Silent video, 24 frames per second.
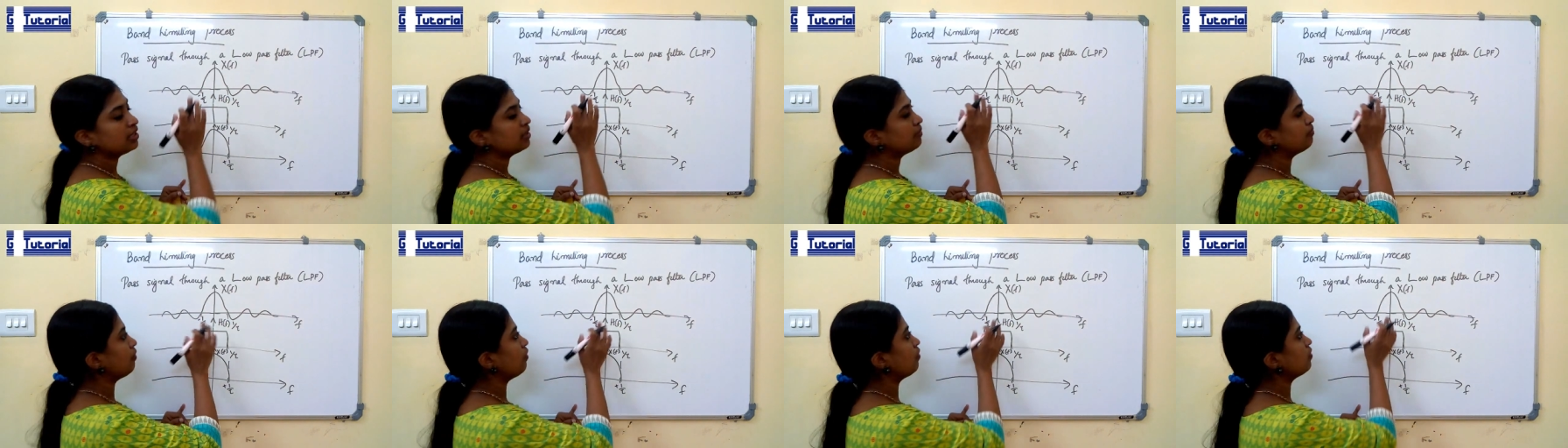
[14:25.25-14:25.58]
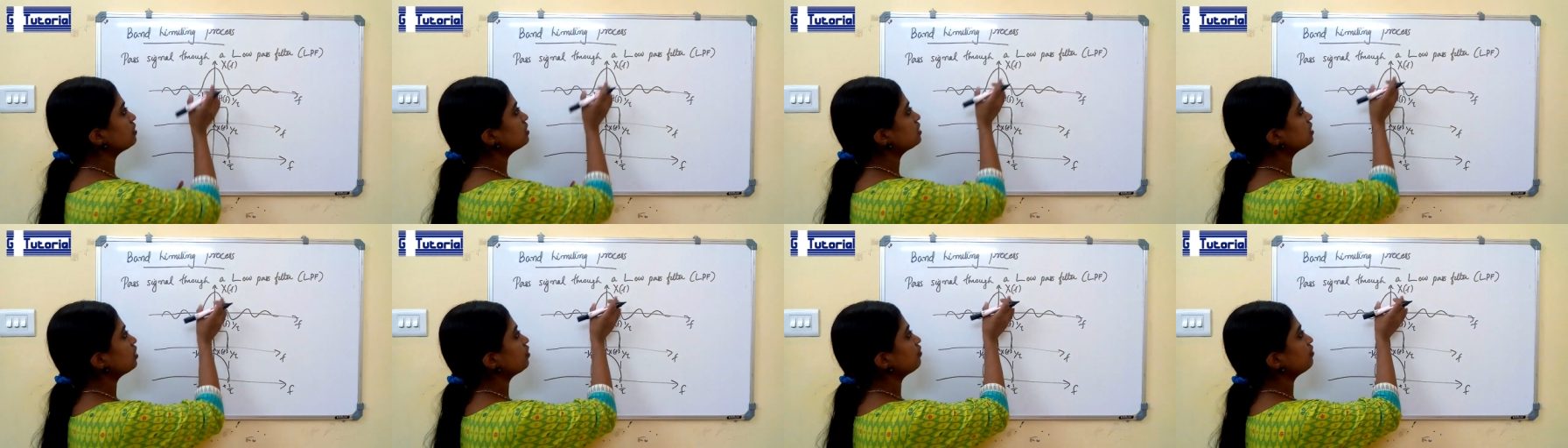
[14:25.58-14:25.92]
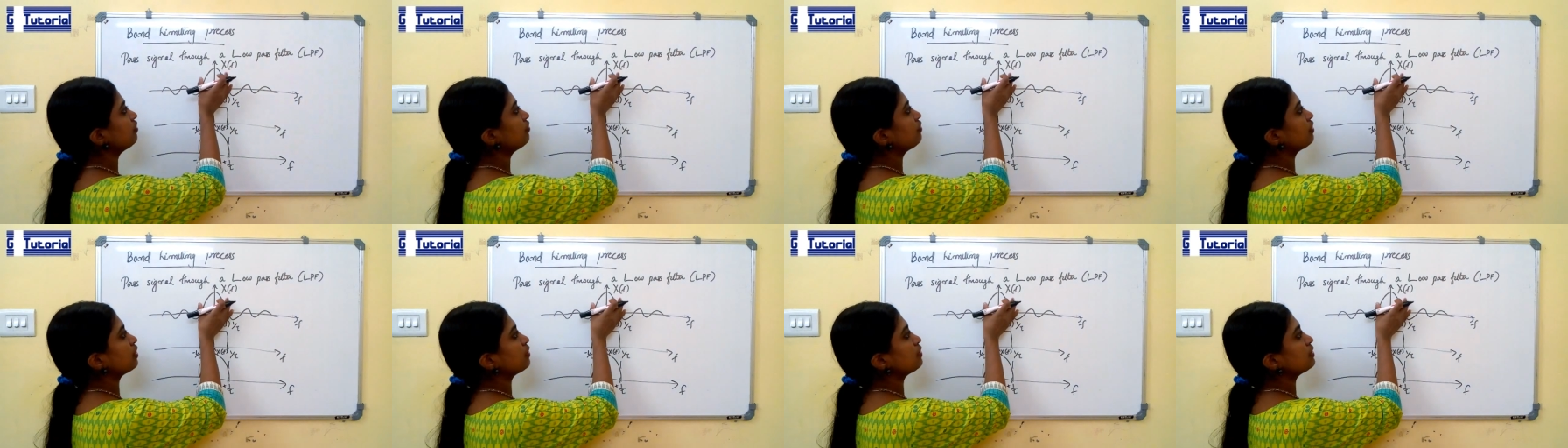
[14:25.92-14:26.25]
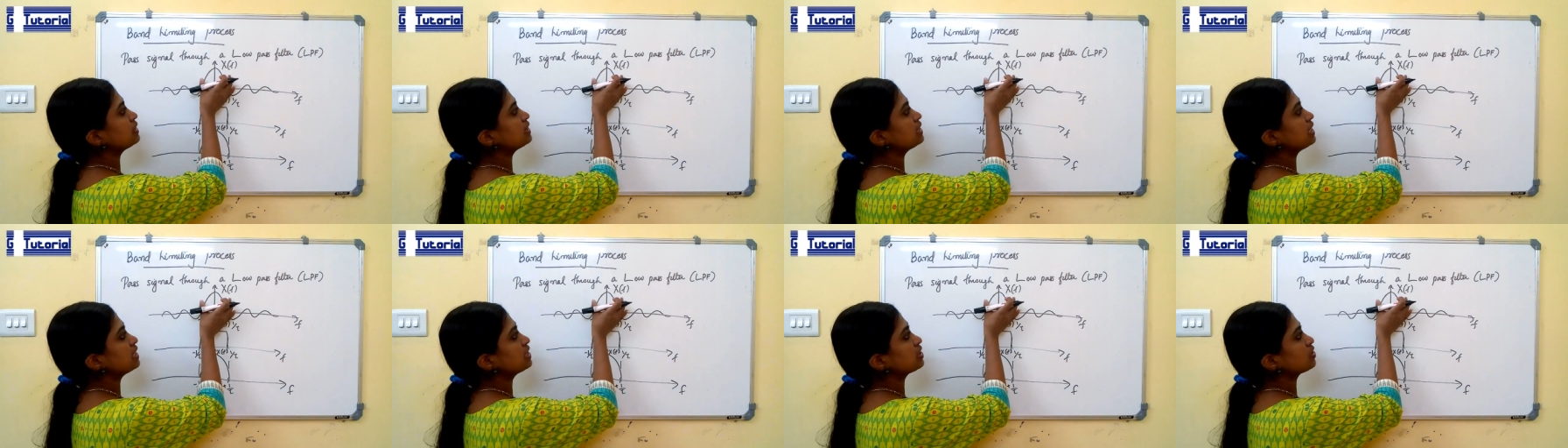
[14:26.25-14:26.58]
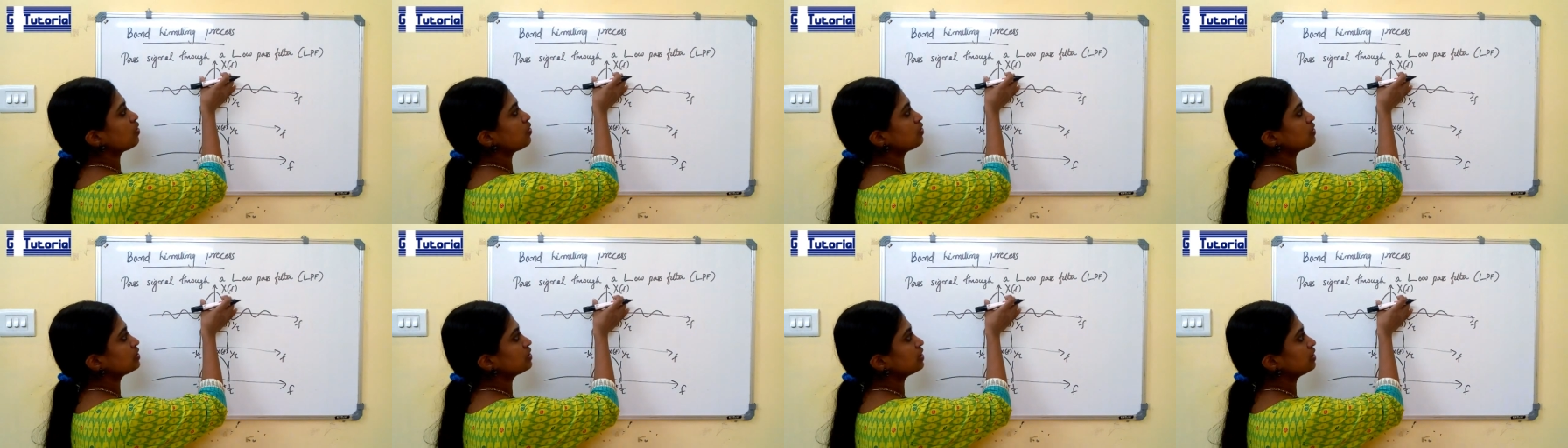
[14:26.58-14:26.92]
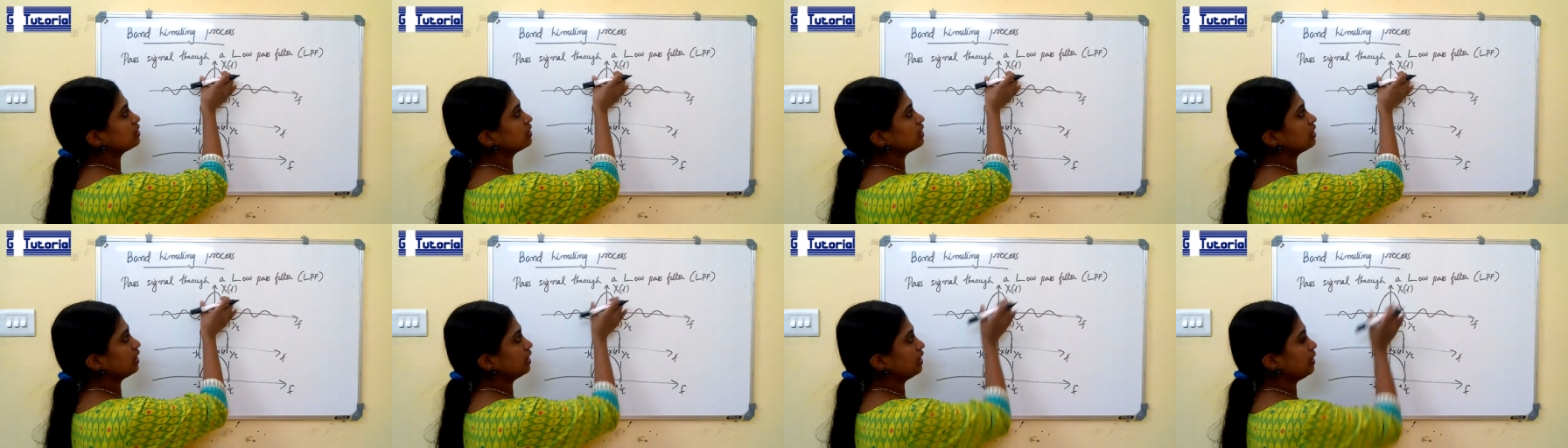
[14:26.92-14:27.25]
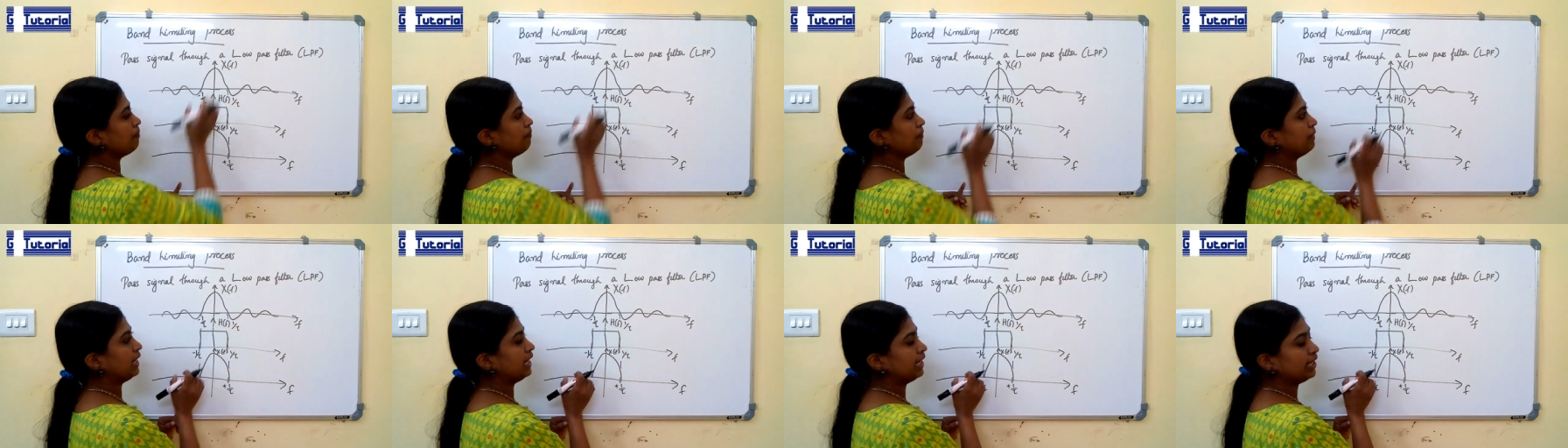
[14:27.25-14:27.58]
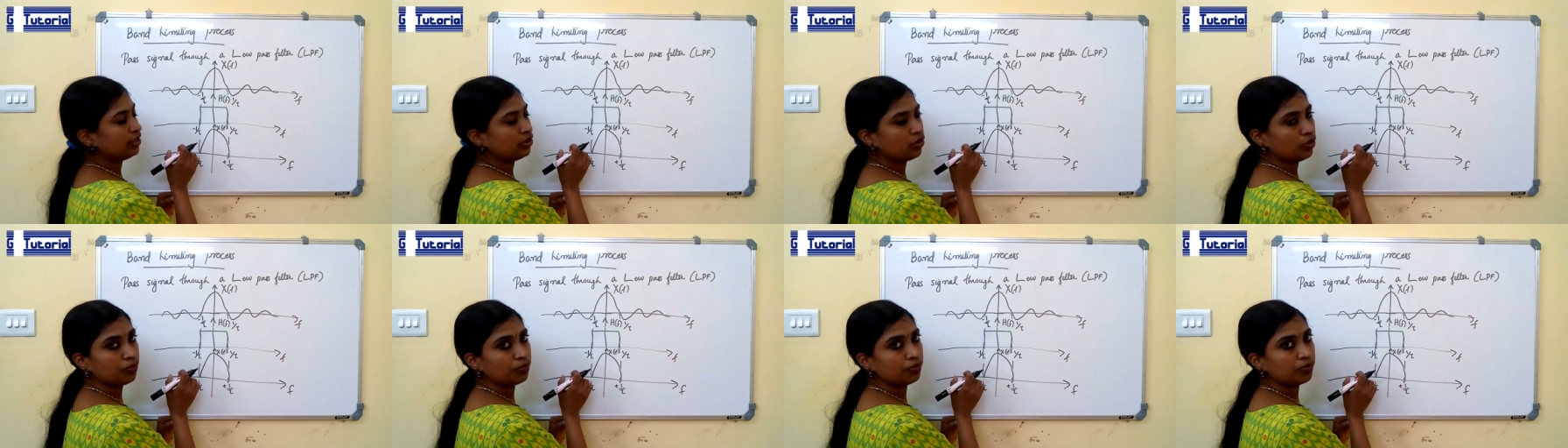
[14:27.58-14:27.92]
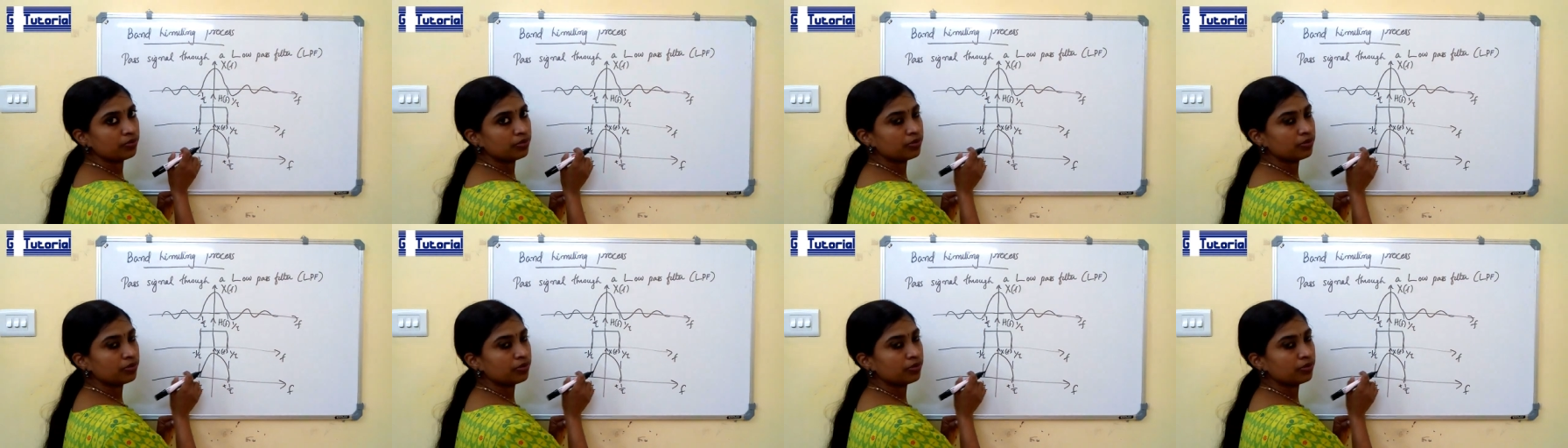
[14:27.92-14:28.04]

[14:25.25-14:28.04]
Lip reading: most of the frequency is concentrated in the main lobe.